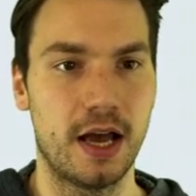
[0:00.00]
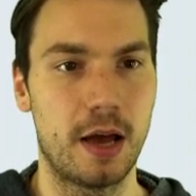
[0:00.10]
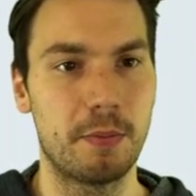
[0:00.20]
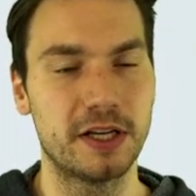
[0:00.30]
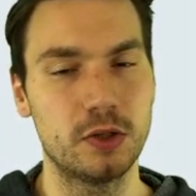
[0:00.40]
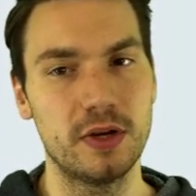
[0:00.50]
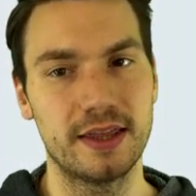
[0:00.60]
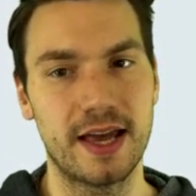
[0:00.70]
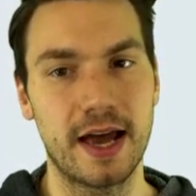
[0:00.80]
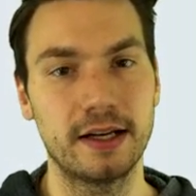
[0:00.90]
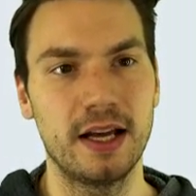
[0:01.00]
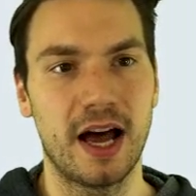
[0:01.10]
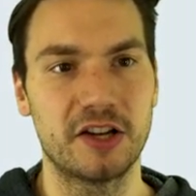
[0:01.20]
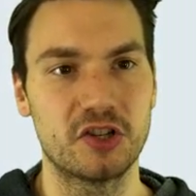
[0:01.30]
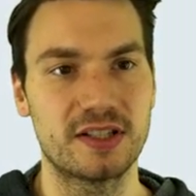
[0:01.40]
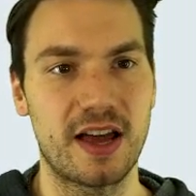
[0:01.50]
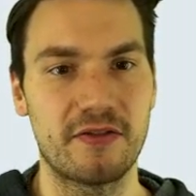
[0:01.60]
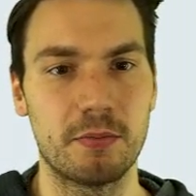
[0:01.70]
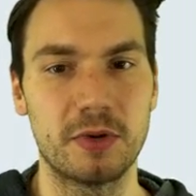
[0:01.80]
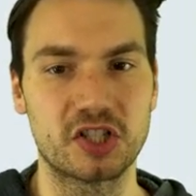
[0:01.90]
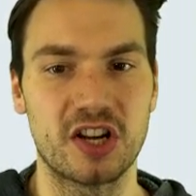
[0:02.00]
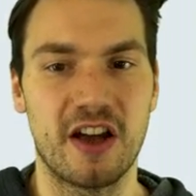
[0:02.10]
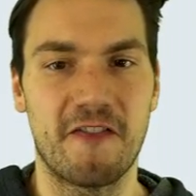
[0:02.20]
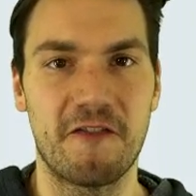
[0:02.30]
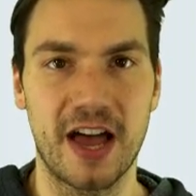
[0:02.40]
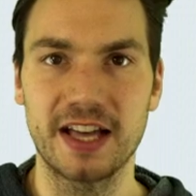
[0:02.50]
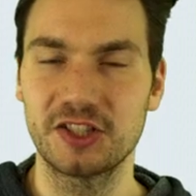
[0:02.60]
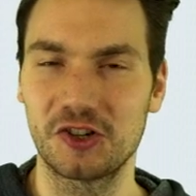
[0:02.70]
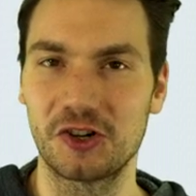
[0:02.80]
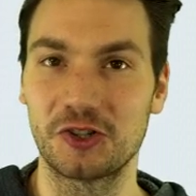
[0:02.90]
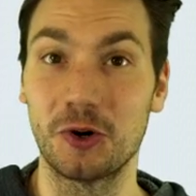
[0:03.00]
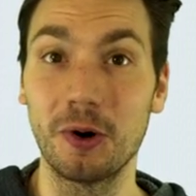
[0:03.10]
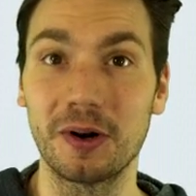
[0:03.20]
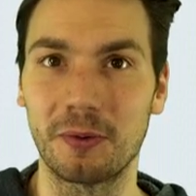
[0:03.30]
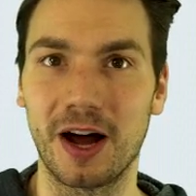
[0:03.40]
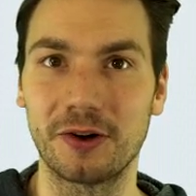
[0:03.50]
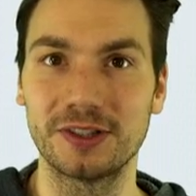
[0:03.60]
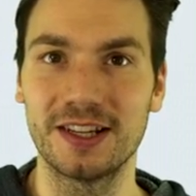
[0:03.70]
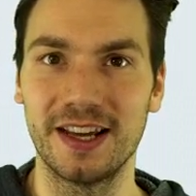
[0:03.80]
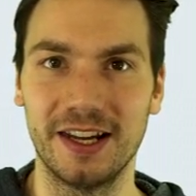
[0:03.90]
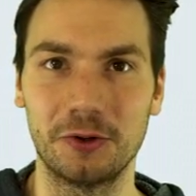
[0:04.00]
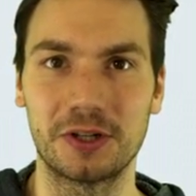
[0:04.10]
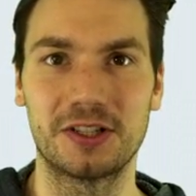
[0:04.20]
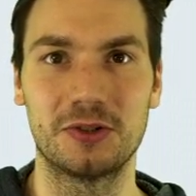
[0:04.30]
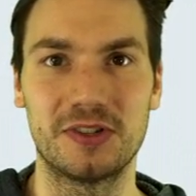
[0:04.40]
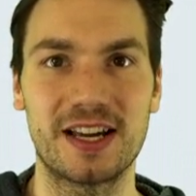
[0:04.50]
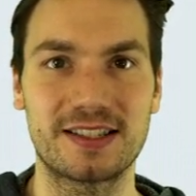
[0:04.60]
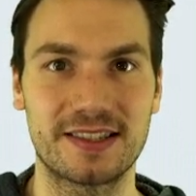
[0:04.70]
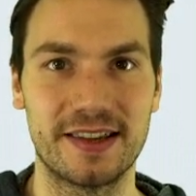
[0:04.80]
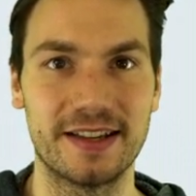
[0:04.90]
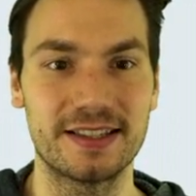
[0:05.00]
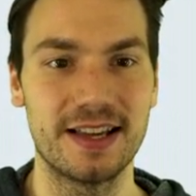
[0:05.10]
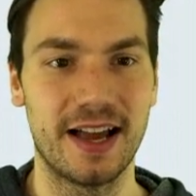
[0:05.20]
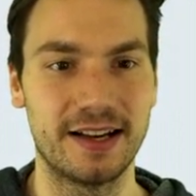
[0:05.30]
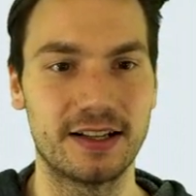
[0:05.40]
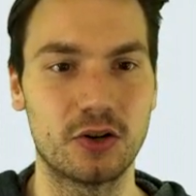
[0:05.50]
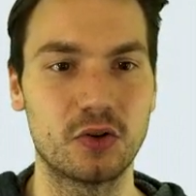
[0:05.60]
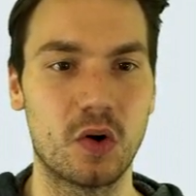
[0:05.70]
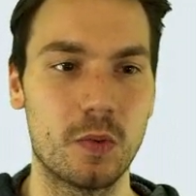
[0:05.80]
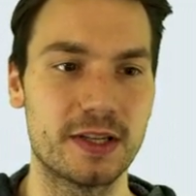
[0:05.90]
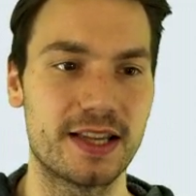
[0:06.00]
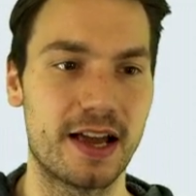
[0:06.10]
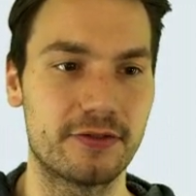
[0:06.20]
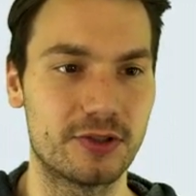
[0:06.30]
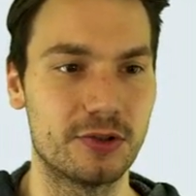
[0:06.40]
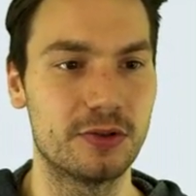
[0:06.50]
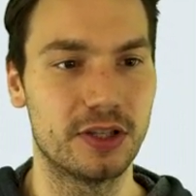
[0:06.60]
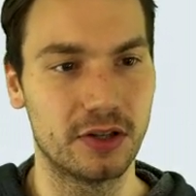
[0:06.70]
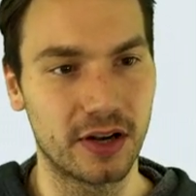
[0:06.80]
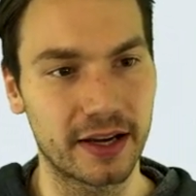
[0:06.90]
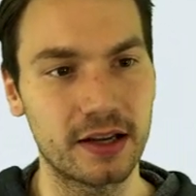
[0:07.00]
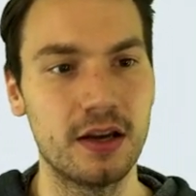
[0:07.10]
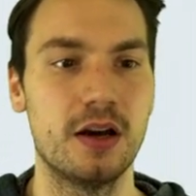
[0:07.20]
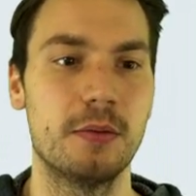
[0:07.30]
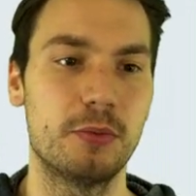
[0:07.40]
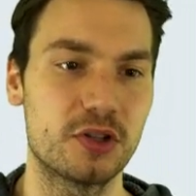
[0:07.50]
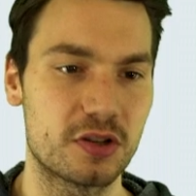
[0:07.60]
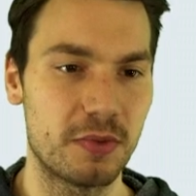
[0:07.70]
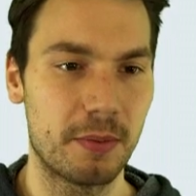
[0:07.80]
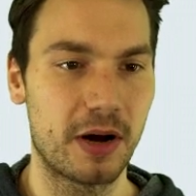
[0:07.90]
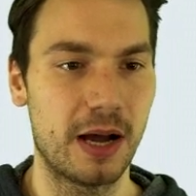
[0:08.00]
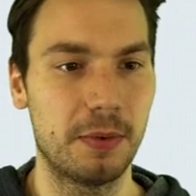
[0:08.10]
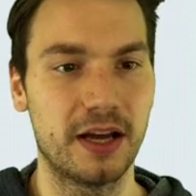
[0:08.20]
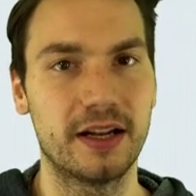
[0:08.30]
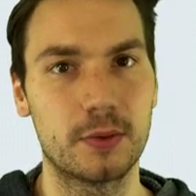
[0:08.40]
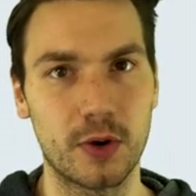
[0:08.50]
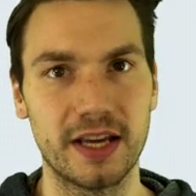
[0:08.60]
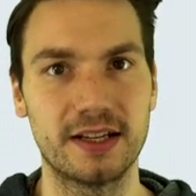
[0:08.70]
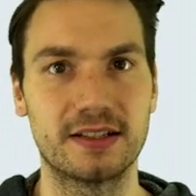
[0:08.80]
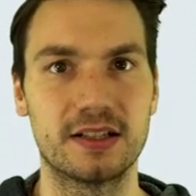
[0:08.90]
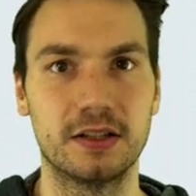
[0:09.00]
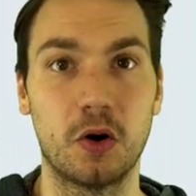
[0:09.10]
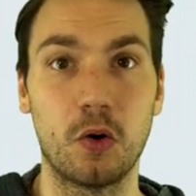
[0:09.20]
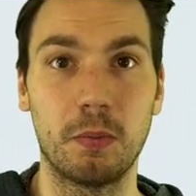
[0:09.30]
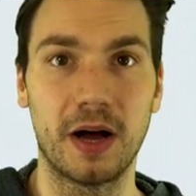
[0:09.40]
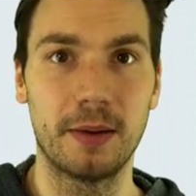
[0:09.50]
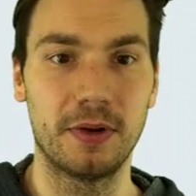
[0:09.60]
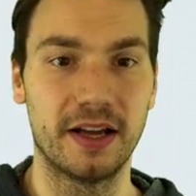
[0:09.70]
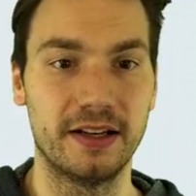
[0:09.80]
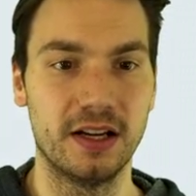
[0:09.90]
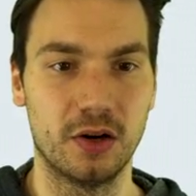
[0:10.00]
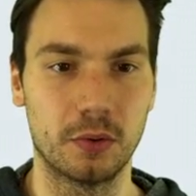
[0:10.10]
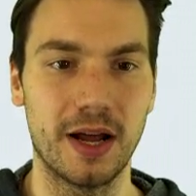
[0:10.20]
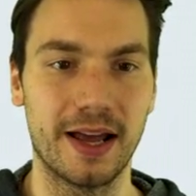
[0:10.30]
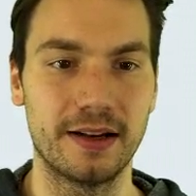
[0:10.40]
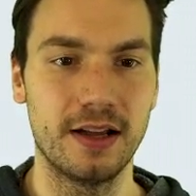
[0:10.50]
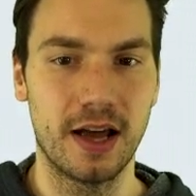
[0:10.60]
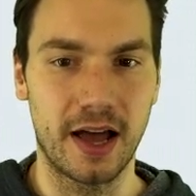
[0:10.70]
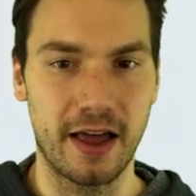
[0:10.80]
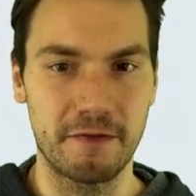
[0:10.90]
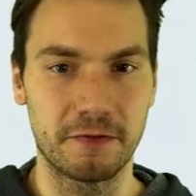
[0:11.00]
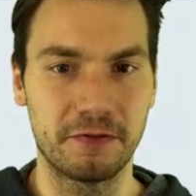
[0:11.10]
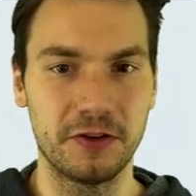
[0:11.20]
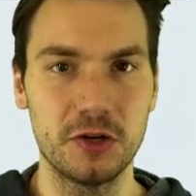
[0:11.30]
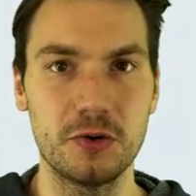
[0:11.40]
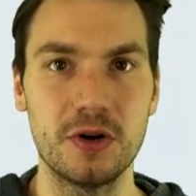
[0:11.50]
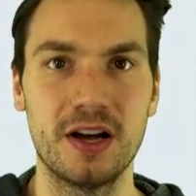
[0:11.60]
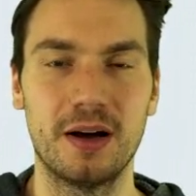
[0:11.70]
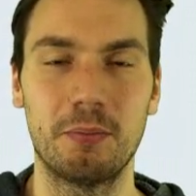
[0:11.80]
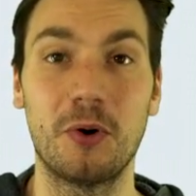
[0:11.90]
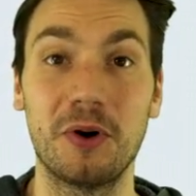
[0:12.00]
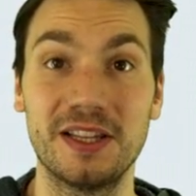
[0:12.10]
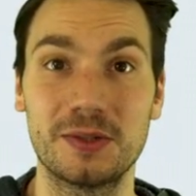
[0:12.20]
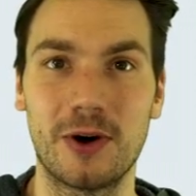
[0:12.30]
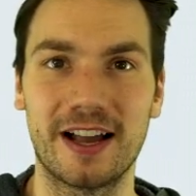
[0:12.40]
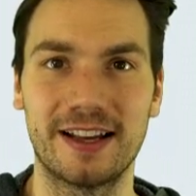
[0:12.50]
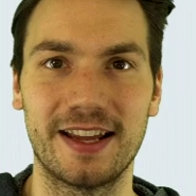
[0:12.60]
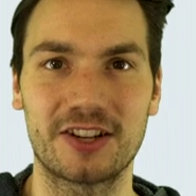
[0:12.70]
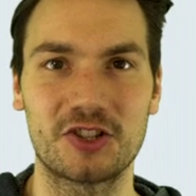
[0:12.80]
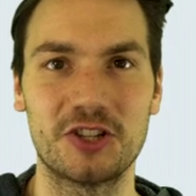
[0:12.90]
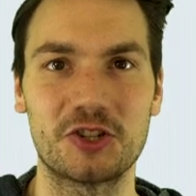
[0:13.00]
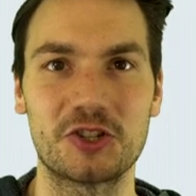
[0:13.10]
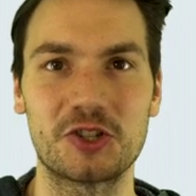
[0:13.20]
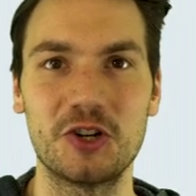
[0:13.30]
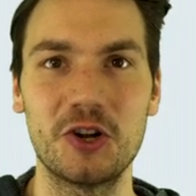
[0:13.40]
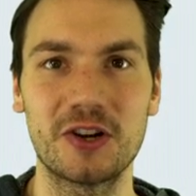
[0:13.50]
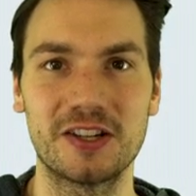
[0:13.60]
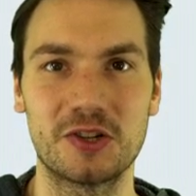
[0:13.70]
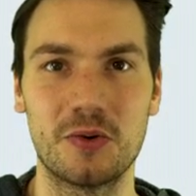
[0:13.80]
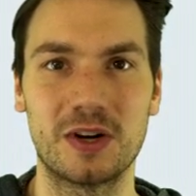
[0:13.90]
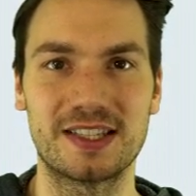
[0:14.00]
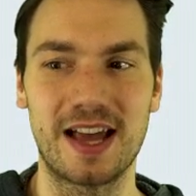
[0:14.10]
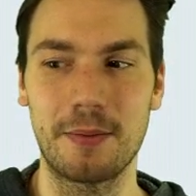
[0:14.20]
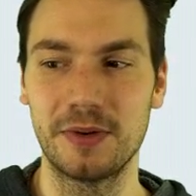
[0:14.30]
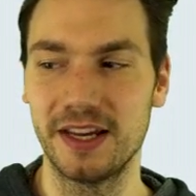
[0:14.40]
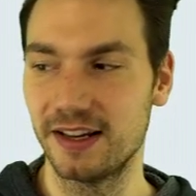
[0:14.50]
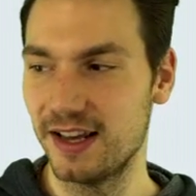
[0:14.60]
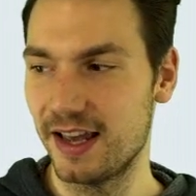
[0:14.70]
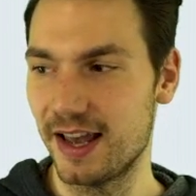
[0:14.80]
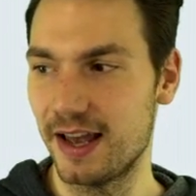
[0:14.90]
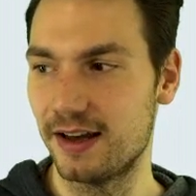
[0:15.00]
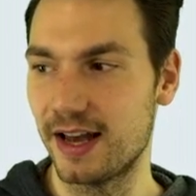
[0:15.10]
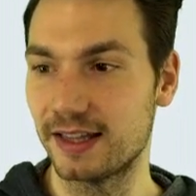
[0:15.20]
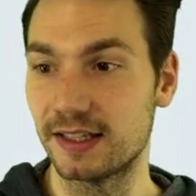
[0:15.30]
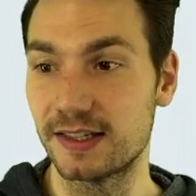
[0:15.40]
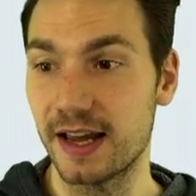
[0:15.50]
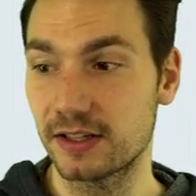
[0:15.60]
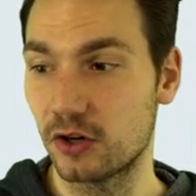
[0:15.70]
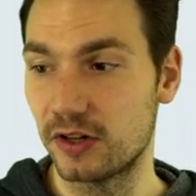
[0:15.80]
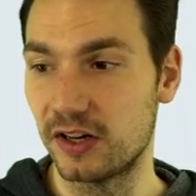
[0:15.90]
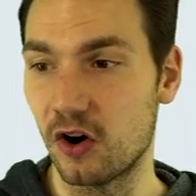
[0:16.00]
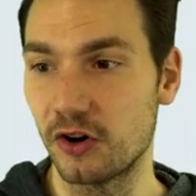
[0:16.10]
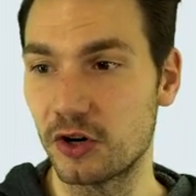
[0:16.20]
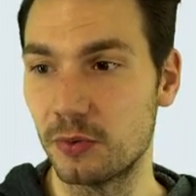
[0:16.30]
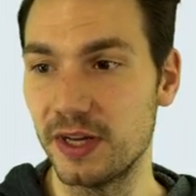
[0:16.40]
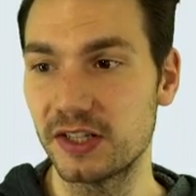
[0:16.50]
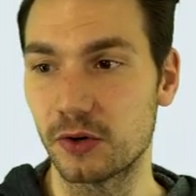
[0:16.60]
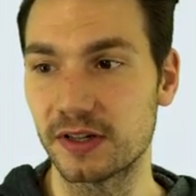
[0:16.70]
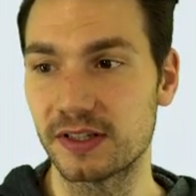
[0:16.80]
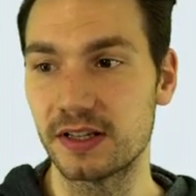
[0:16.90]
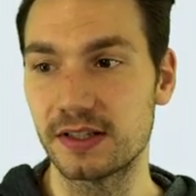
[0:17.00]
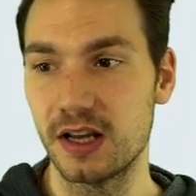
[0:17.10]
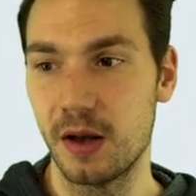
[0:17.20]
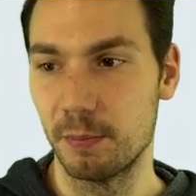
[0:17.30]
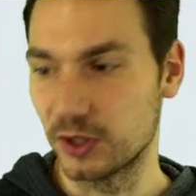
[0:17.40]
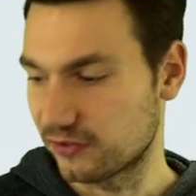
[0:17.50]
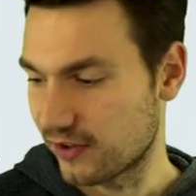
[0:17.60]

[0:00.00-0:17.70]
And by doing that, I just have a much faster turnaround in order to test things. And I don't always have to, push to my pipeline and wait until the whole pipeline ran. I have a few points where I can actually just look into what's happening at the Tekton and Argo resources much